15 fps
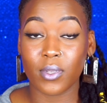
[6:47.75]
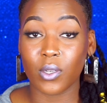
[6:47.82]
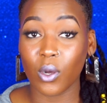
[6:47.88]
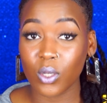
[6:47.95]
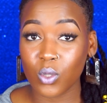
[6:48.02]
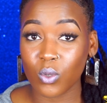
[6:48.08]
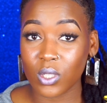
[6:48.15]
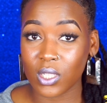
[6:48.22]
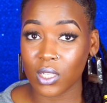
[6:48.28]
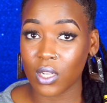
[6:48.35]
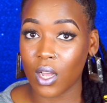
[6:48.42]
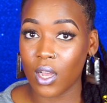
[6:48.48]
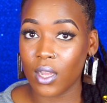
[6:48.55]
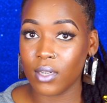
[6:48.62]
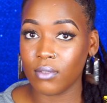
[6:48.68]
go to a
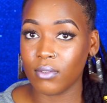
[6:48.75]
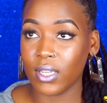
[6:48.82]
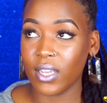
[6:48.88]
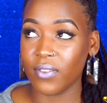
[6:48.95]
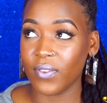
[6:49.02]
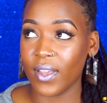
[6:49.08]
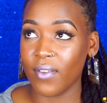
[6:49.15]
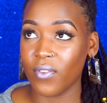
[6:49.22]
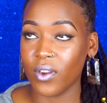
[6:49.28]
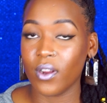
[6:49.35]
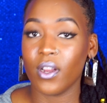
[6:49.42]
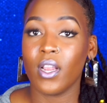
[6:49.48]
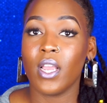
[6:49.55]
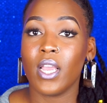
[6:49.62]
salon, if ever,